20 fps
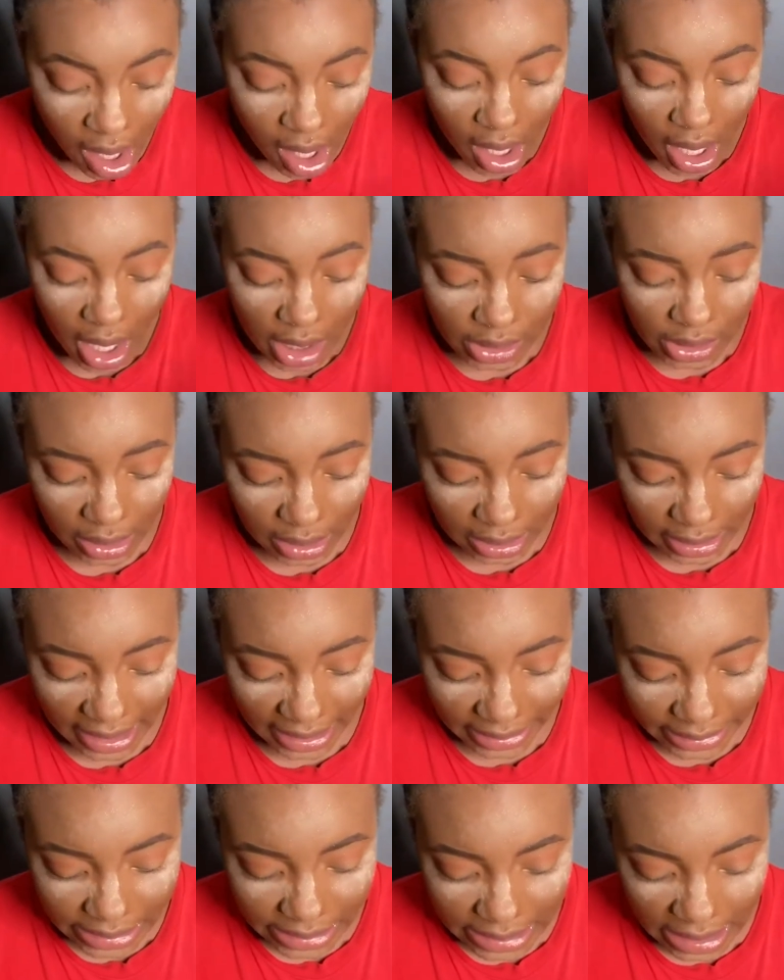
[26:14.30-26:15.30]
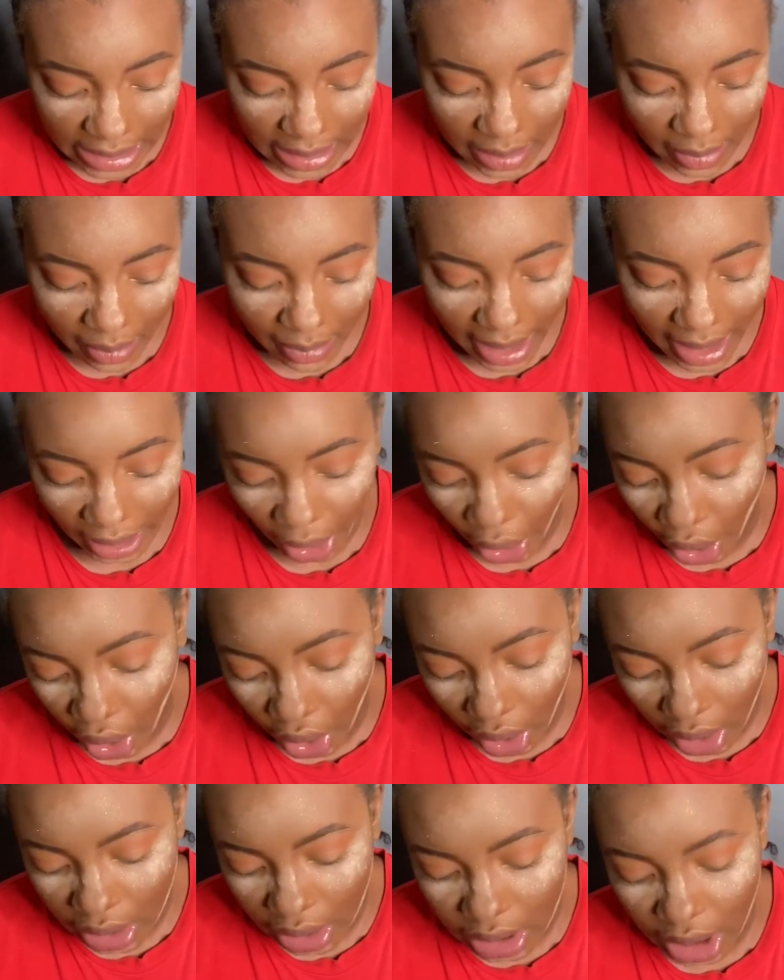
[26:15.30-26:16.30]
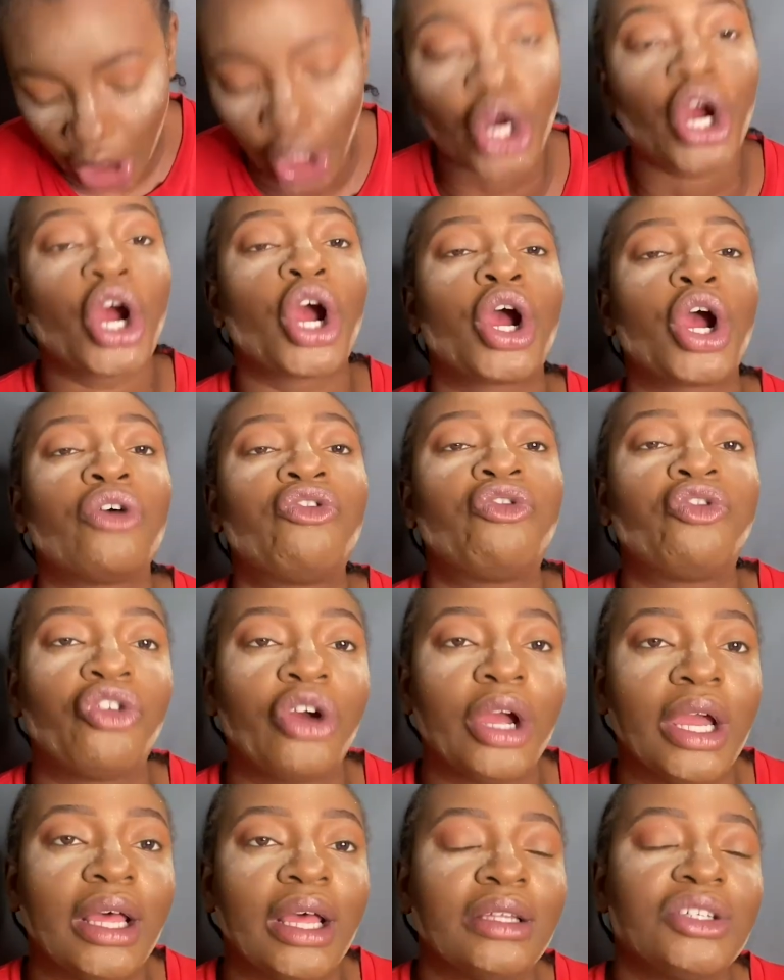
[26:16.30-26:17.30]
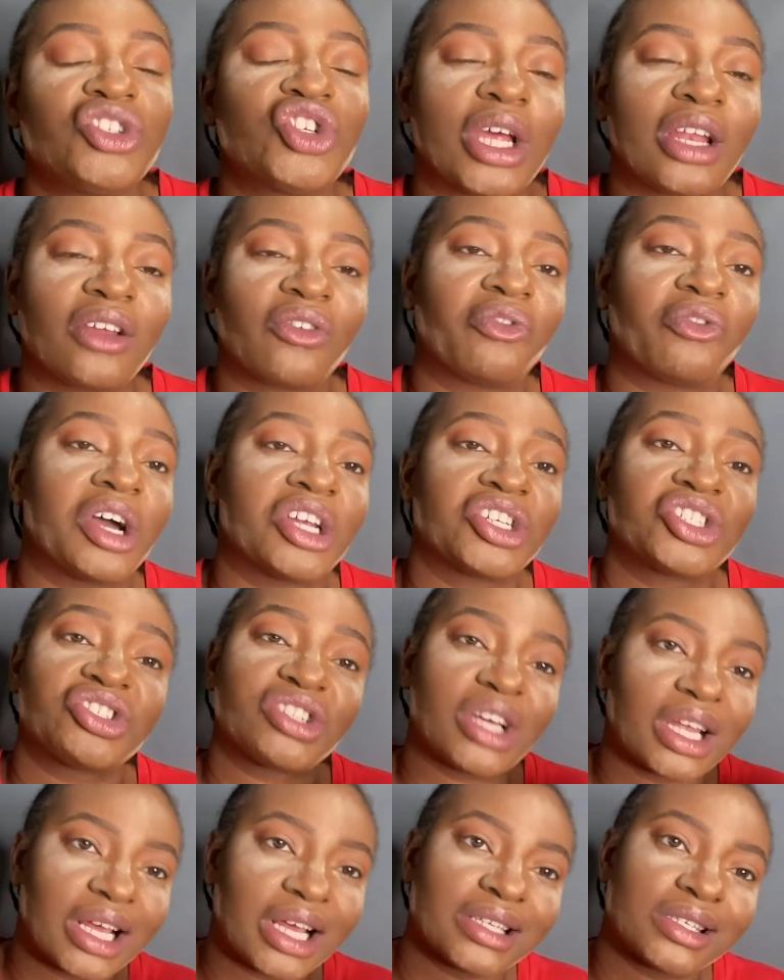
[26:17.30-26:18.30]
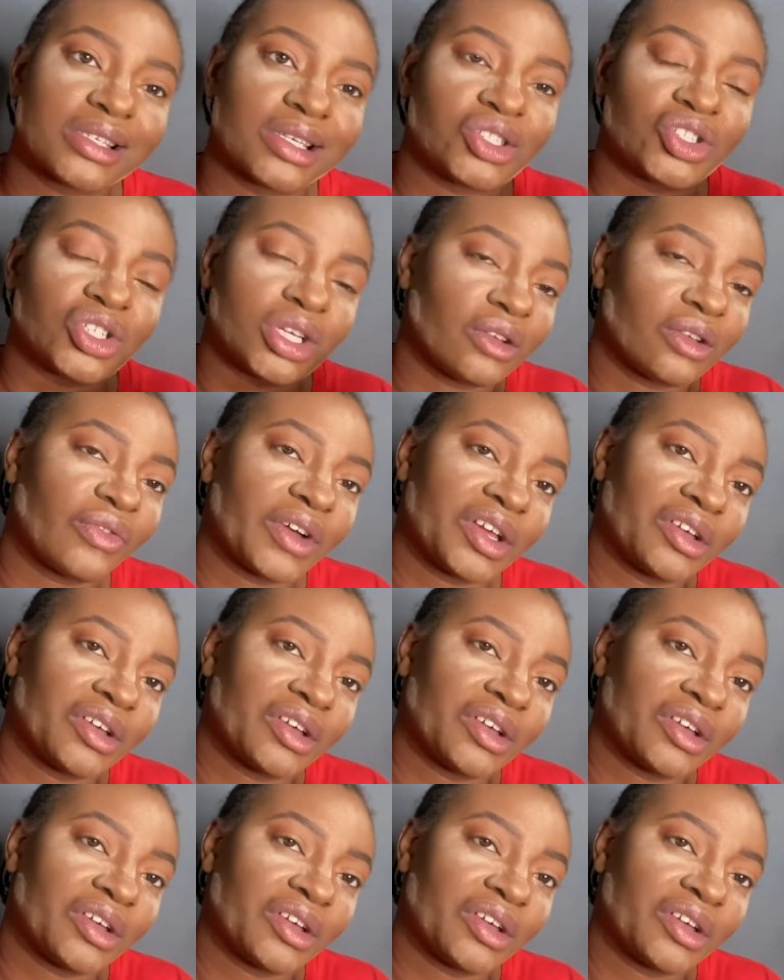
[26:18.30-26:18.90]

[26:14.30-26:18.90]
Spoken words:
So the next day, my good girlfriend, Jennifer, shout out to Jennifer.